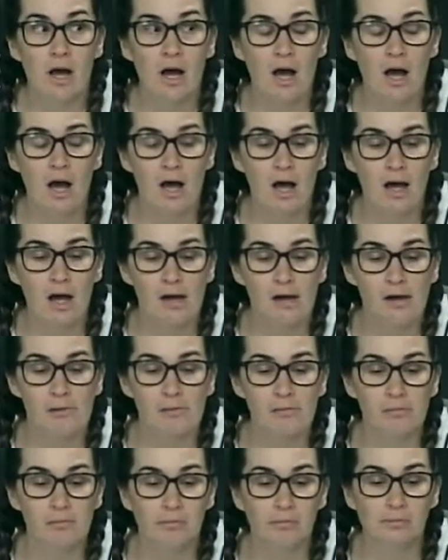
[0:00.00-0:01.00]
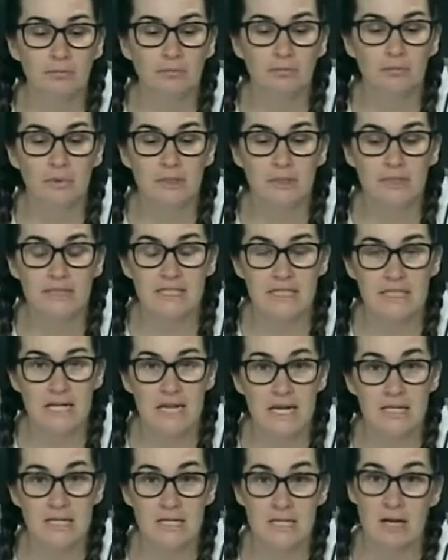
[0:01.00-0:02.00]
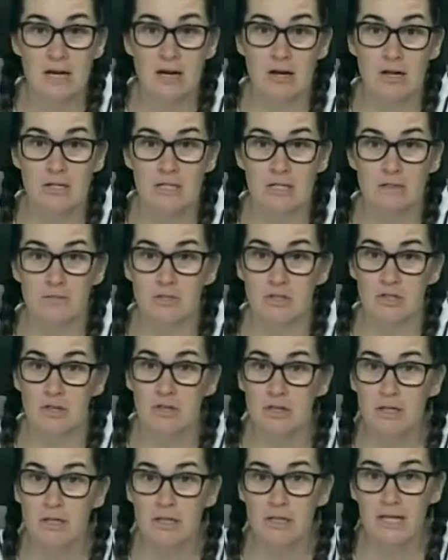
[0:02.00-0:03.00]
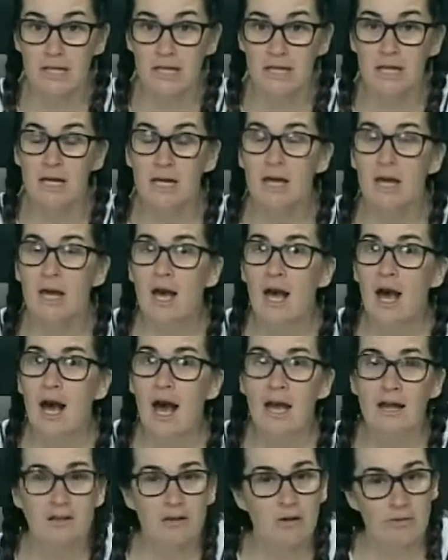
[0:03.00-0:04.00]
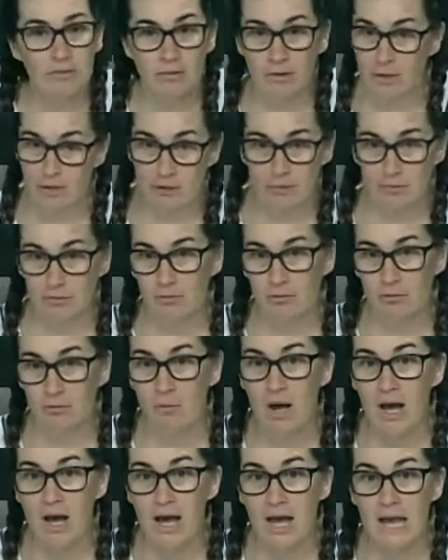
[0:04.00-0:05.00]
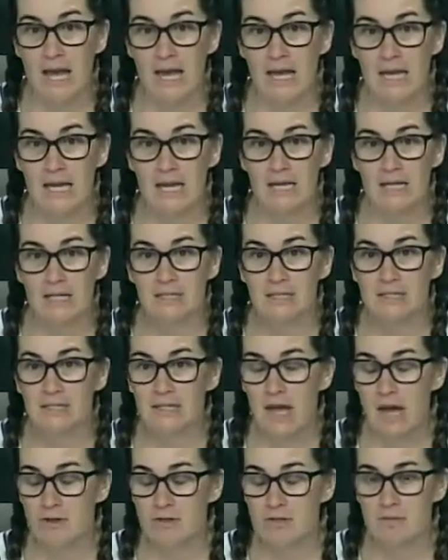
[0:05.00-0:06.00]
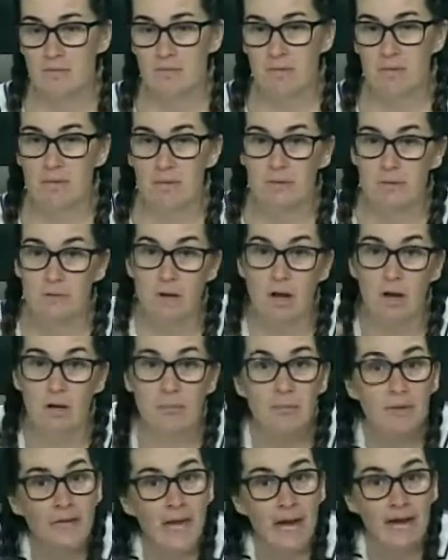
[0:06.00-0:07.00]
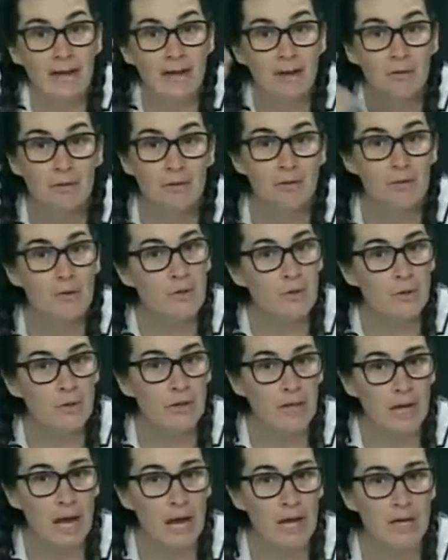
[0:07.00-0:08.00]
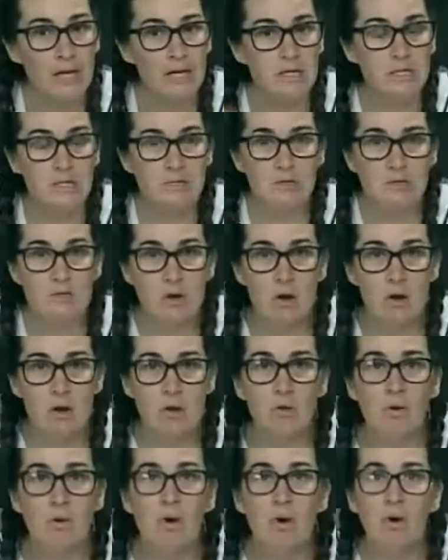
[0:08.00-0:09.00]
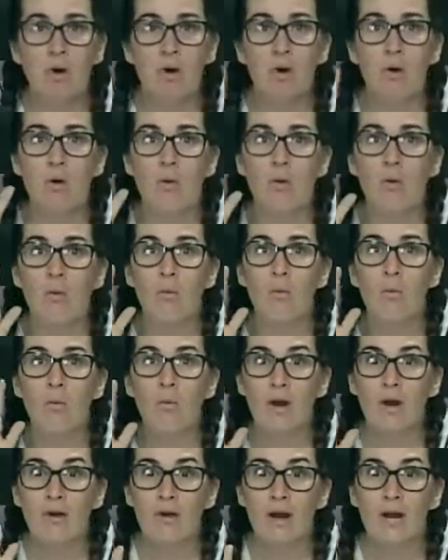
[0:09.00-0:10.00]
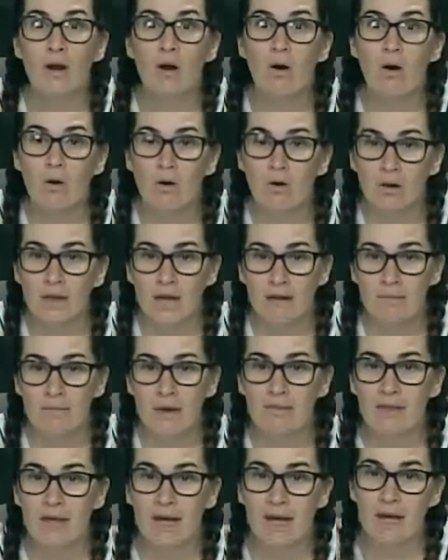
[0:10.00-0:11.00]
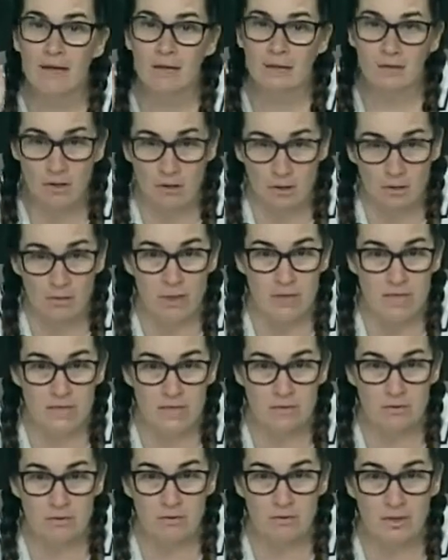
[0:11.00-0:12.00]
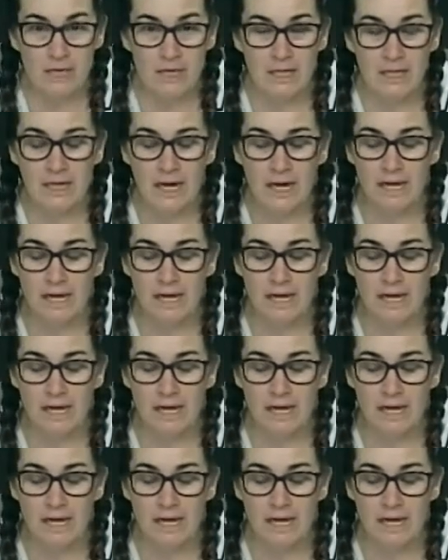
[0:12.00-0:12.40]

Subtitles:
DNA is inherited maternally. I don't know why it counts some people as wrong, but I go through and look at it. So don't worry a whole lot about that. I know that's annoying.